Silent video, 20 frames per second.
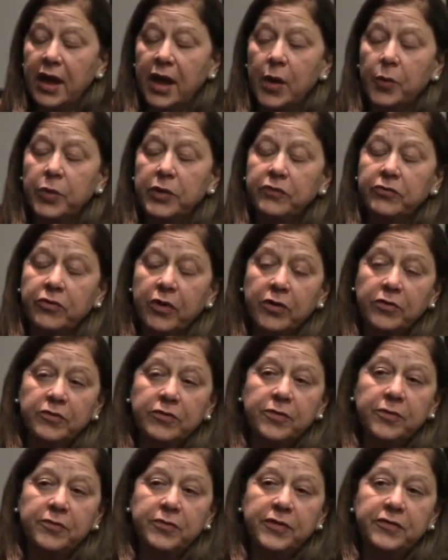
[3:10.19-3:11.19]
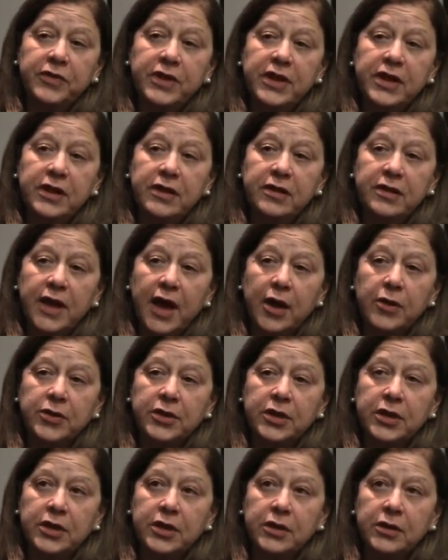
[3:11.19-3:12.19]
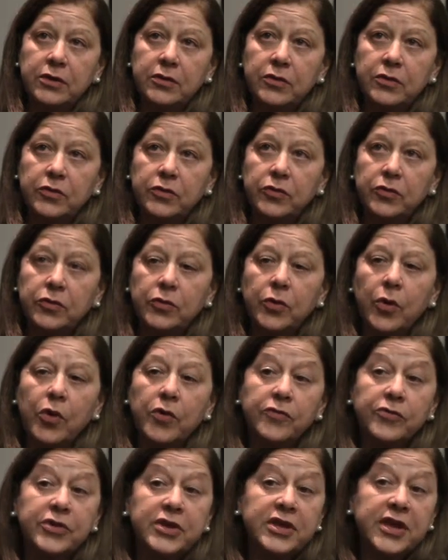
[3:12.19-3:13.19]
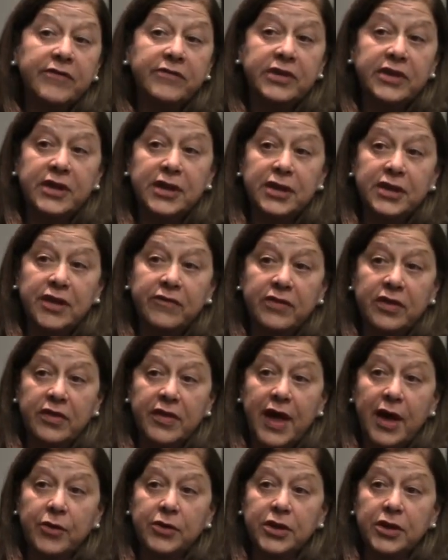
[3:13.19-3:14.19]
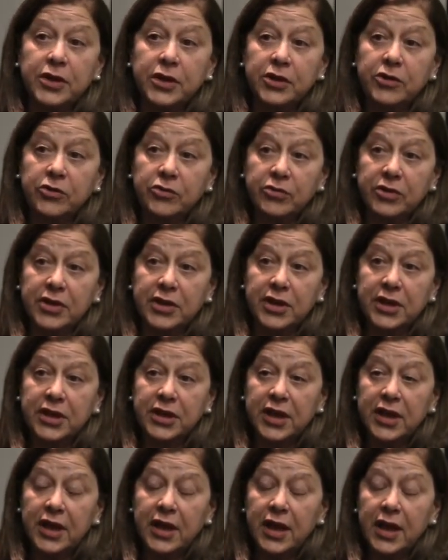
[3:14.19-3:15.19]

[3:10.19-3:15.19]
and we've grown from 15,000 to over 77,000 students.